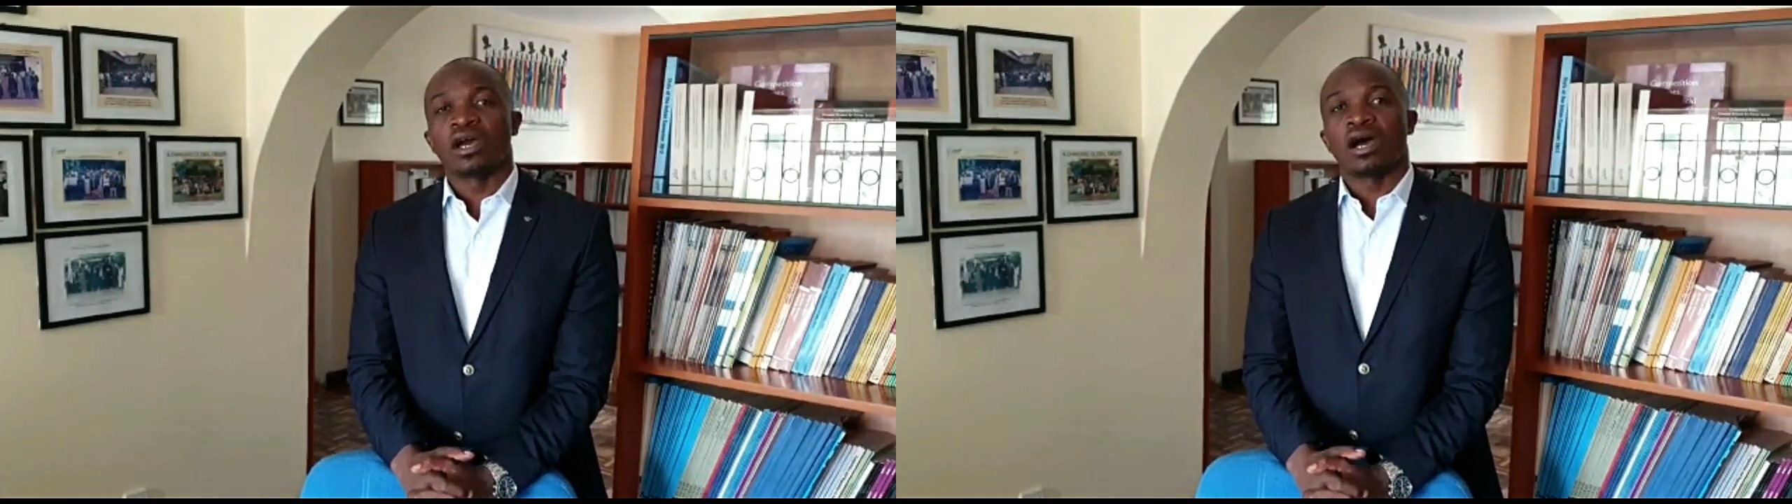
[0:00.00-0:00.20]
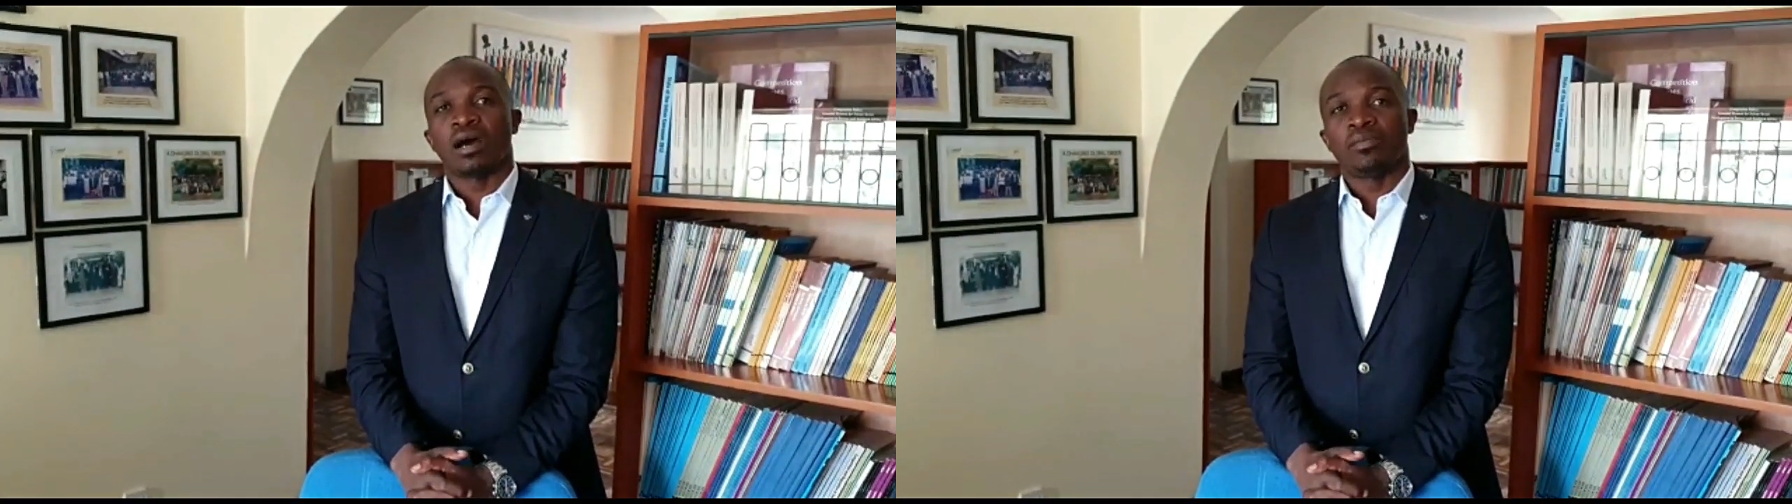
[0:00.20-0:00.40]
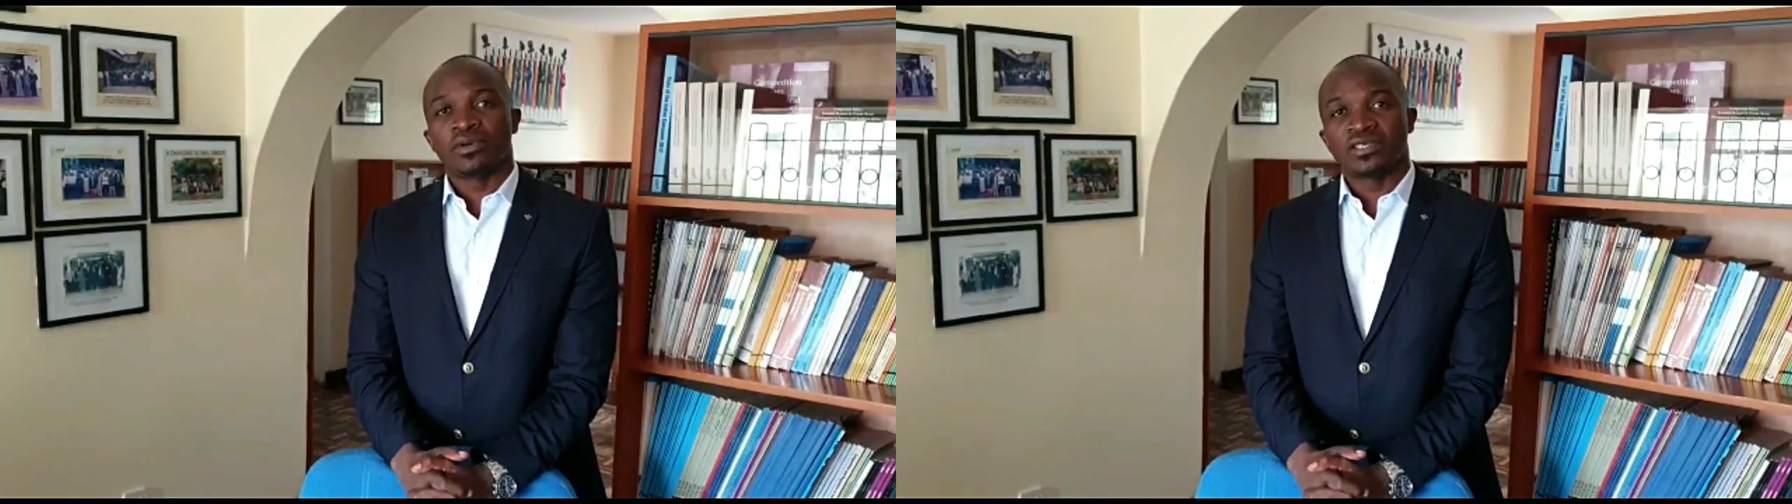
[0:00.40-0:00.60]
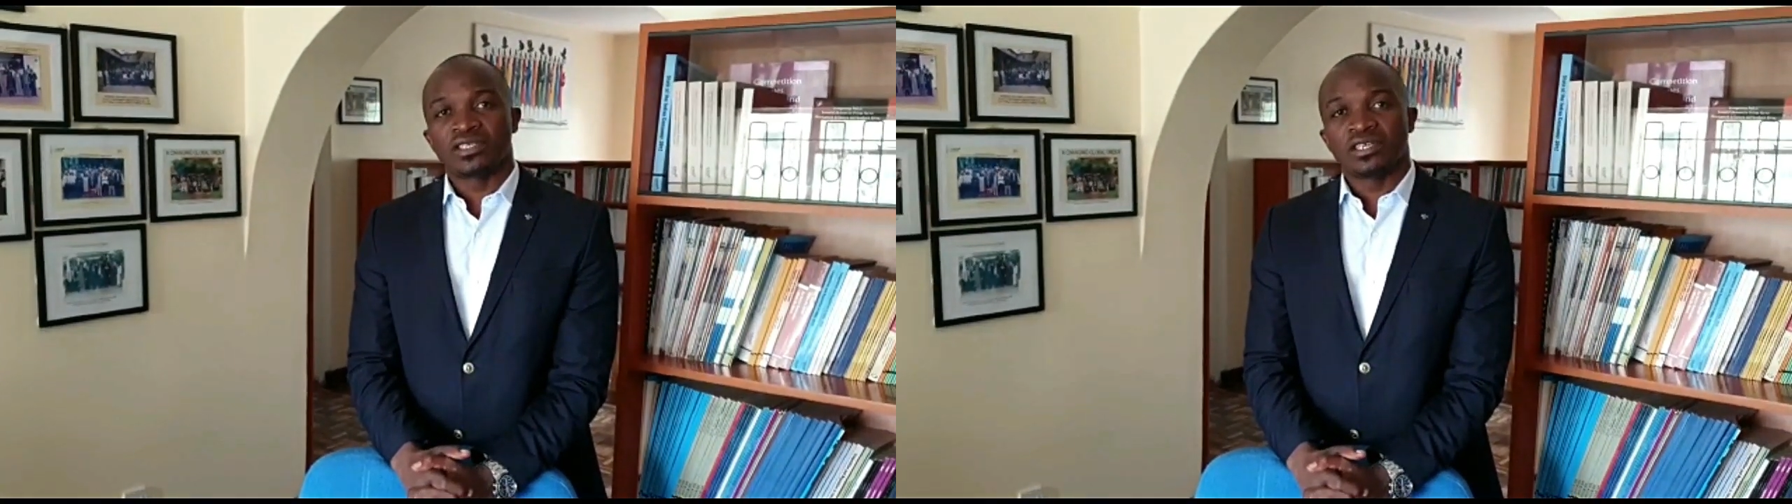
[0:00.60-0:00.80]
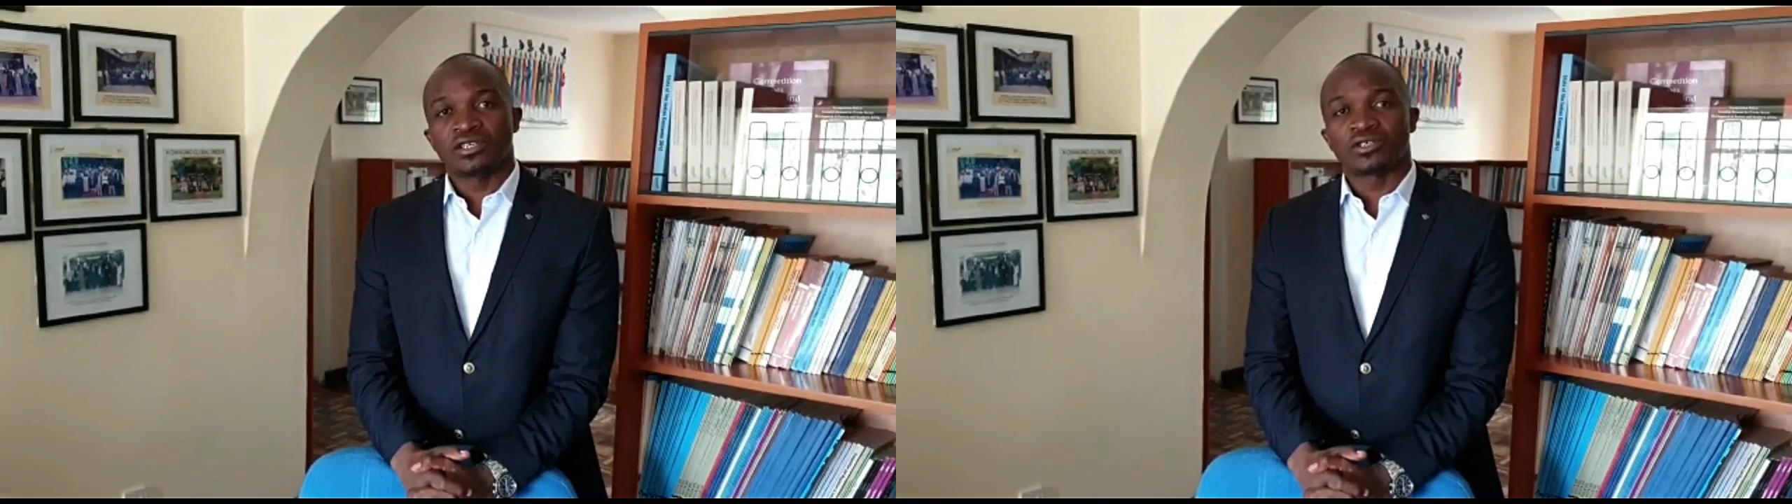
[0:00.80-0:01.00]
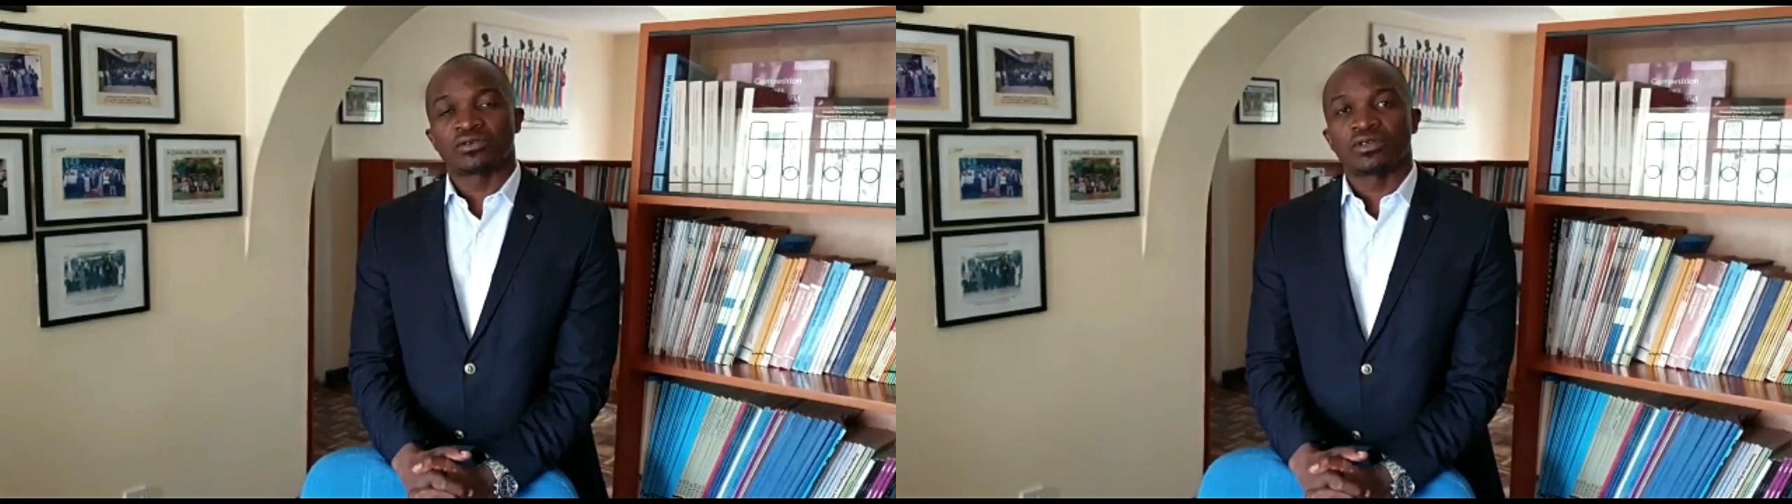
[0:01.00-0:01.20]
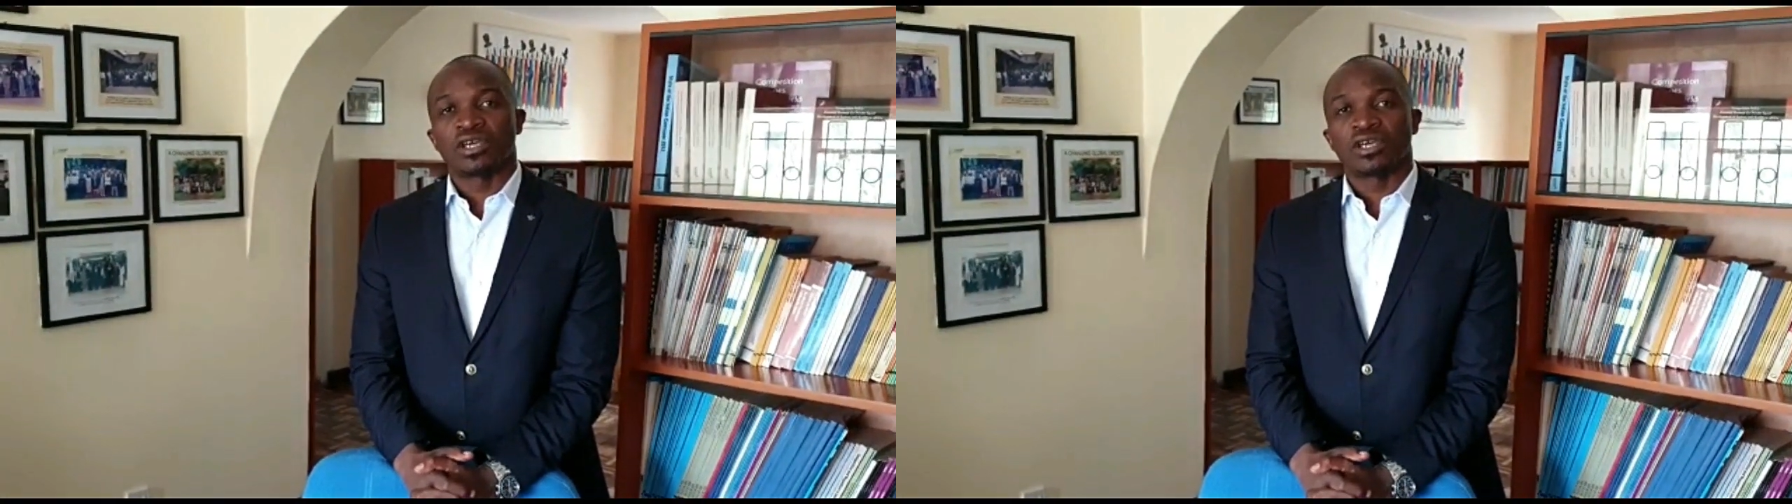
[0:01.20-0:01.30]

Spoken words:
appreciation,